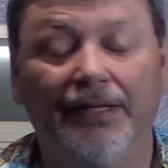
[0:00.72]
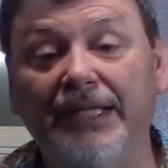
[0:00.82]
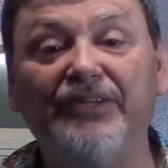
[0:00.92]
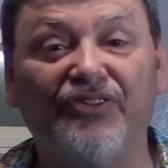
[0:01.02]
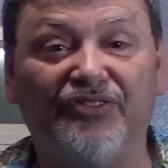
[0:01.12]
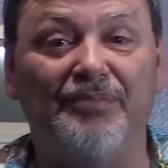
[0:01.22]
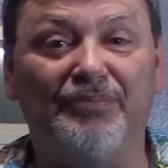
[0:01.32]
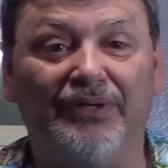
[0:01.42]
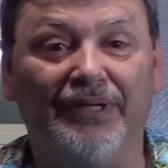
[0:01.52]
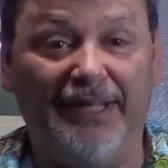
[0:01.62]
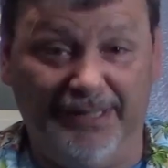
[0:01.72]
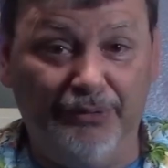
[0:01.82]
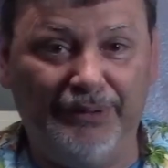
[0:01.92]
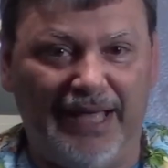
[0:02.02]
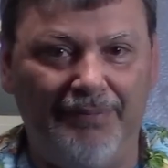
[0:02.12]
It's December. And you
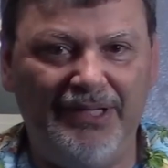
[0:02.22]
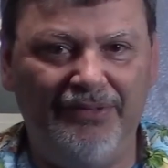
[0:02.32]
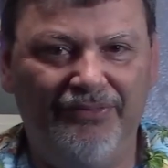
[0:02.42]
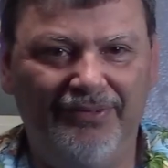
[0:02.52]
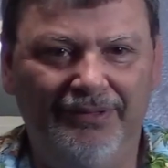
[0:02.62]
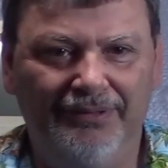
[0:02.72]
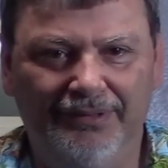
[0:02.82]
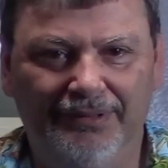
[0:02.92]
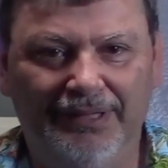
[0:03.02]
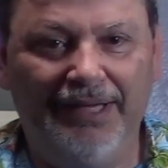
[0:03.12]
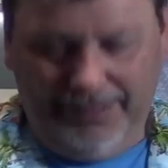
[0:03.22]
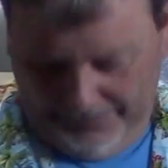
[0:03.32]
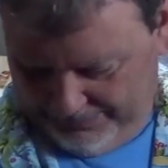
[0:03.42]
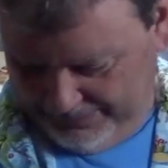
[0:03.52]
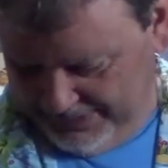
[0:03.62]
know what that means?
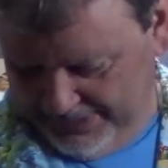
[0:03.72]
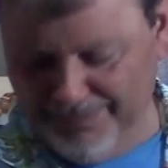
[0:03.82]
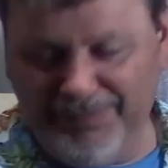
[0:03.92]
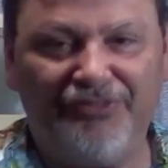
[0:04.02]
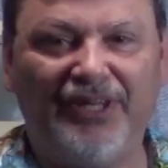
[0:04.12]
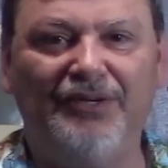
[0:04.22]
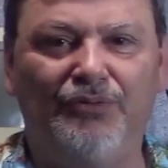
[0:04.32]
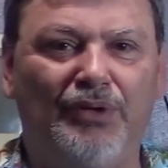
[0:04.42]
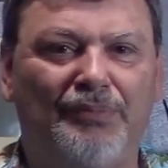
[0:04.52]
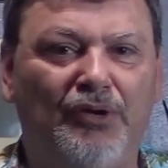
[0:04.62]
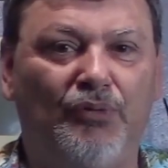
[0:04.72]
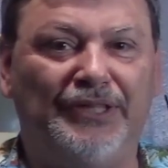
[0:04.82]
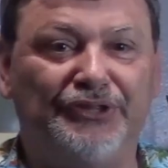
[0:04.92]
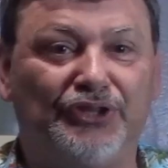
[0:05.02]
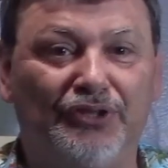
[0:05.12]
It means I can wear my
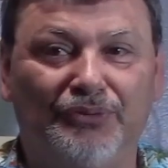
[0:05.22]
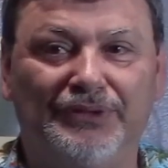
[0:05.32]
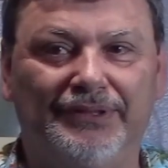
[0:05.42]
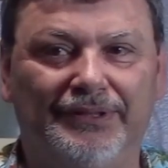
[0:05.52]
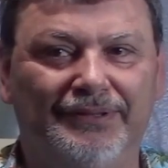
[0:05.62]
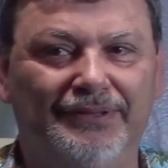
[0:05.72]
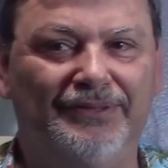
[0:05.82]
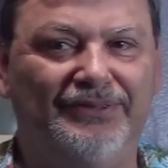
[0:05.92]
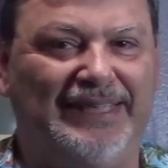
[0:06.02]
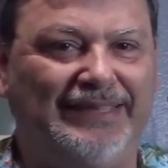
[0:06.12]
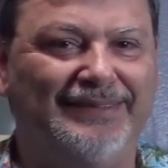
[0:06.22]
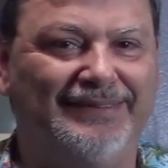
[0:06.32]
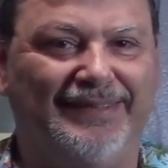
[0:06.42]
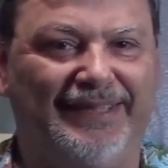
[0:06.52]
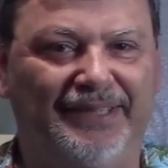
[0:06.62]
Hawaiian shirt with the little Santas on